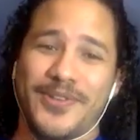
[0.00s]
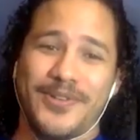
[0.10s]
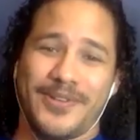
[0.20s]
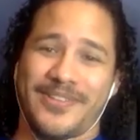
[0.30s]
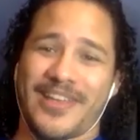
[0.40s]
to
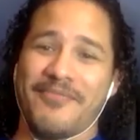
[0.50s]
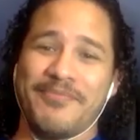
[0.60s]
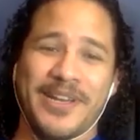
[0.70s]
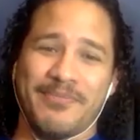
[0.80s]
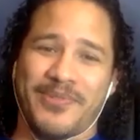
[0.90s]
do, because I haven't
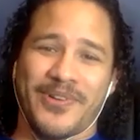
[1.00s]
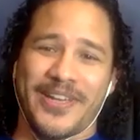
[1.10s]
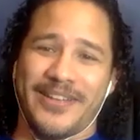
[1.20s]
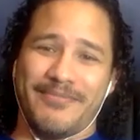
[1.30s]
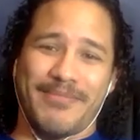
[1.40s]
been
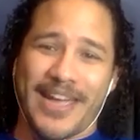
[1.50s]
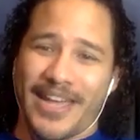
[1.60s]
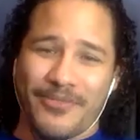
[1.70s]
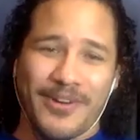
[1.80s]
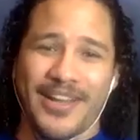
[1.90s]
employed by
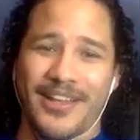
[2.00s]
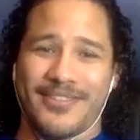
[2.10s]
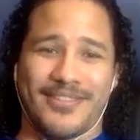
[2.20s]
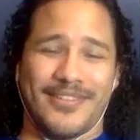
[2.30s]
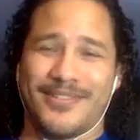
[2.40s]
anyone
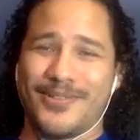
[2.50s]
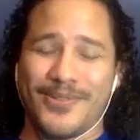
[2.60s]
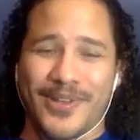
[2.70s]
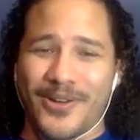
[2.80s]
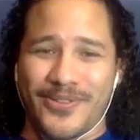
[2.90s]
else since
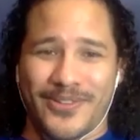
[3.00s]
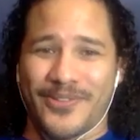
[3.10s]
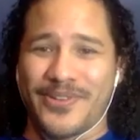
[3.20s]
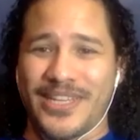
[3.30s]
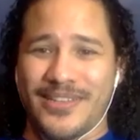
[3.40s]

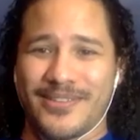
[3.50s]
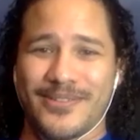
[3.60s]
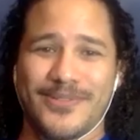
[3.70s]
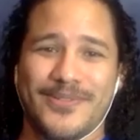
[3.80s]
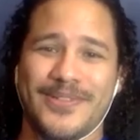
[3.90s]
2003.
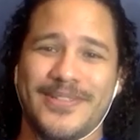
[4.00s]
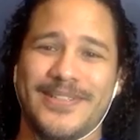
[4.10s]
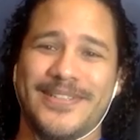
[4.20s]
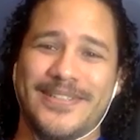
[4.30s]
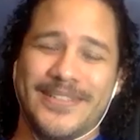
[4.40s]
So
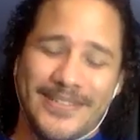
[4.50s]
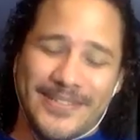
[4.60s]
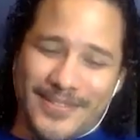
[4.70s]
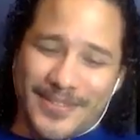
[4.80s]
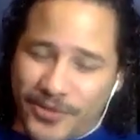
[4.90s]

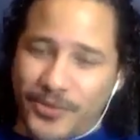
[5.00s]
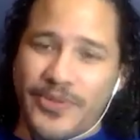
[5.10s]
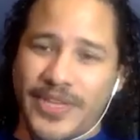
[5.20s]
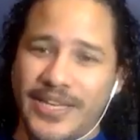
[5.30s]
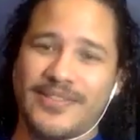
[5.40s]
to do
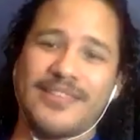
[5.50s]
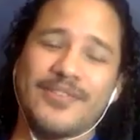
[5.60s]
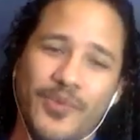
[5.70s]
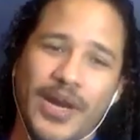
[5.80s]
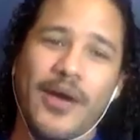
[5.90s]
this
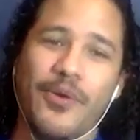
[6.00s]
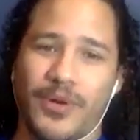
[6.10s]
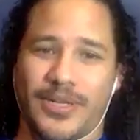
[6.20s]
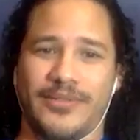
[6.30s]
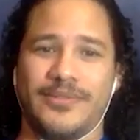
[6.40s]
is what I
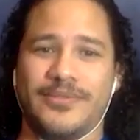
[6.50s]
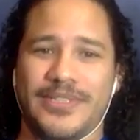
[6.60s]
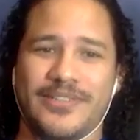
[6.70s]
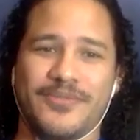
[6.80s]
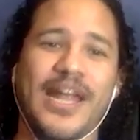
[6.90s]
want to do.
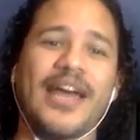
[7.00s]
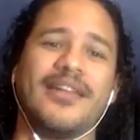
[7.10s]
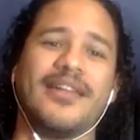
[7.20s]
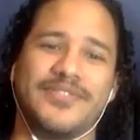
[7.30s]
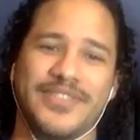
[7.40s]
This is what I
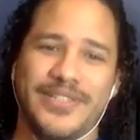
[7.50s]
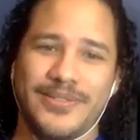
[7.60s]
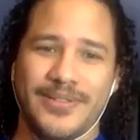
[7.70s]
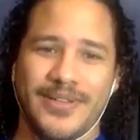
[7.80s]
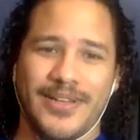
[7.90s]
love to do.
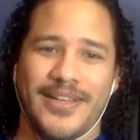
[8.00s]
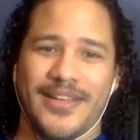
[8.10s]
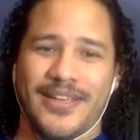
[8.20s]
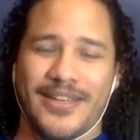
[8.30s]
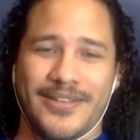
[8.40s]

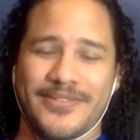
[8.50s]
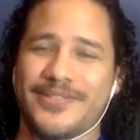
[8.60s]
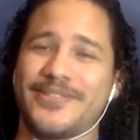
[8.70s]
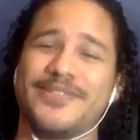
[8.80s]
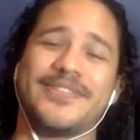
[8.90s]

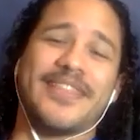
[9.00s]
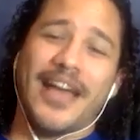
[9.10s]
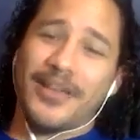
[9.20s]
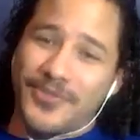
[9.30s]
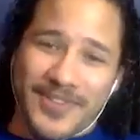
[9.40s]
So thanks for